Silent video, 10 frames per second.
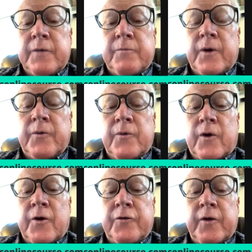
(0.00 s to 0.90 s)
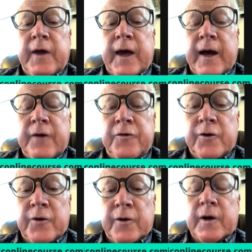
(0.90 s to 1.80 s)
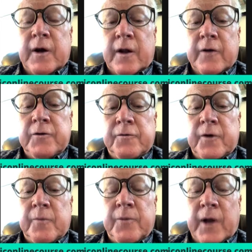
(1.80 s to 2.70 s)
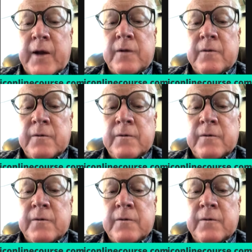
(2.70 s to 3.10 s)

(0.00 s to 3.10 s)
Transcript: but also the external ecology of our planet,